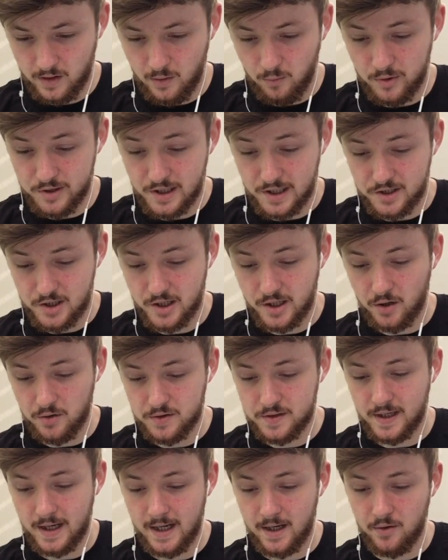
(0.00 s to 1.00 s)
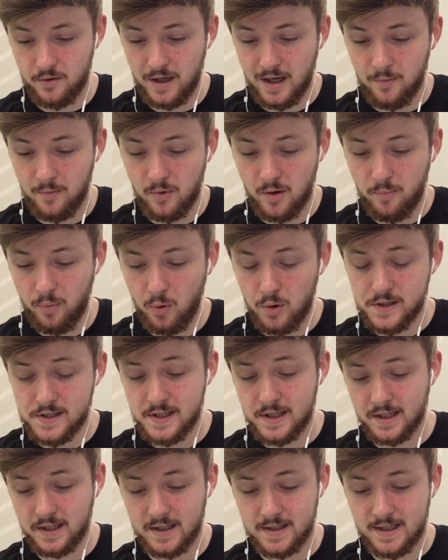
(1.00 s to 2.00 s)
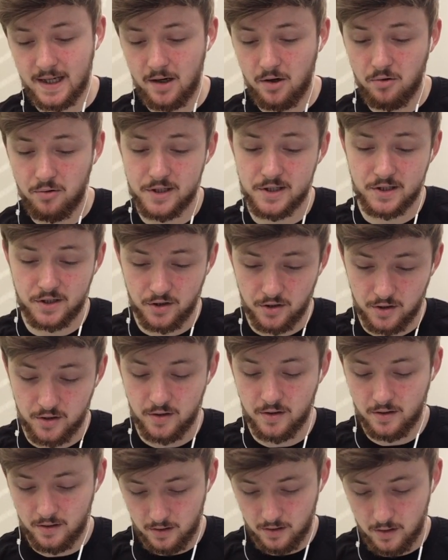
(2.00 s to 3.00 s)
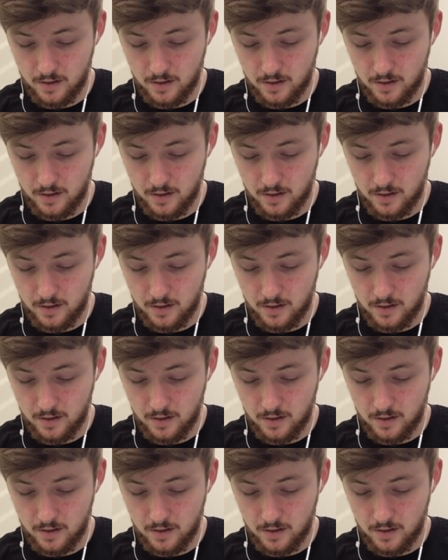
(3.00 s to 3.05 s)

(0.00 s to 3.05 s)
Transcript: which actually goes down. And we're poisoning the tower, which is good.